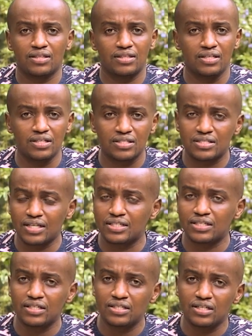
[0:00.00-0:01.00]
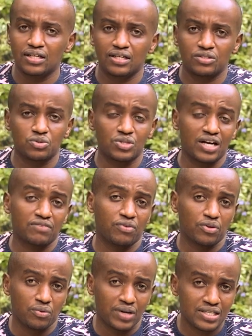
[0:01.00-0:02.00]
things started to turn for
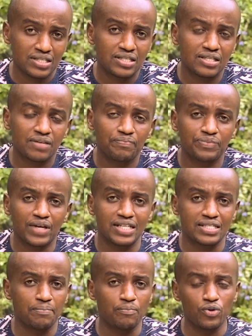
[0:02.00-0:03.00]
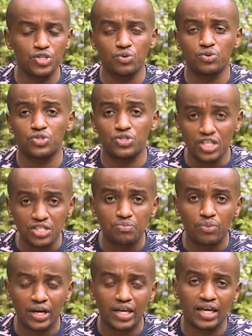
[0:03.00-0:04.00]
the worst. At some point, he was just
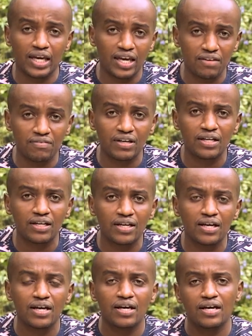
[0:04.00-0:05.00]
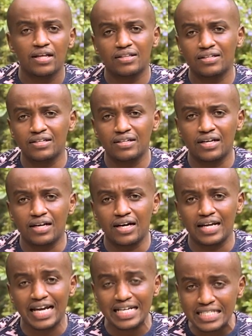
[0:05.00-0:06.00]
breaking even. Then
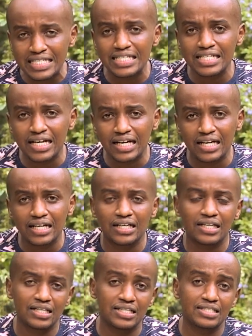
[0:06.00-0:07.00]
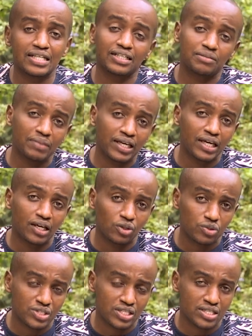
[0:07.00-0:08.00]
last year, he started making
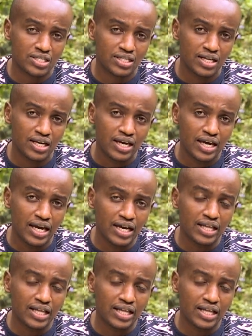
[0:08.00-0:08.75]
losses. And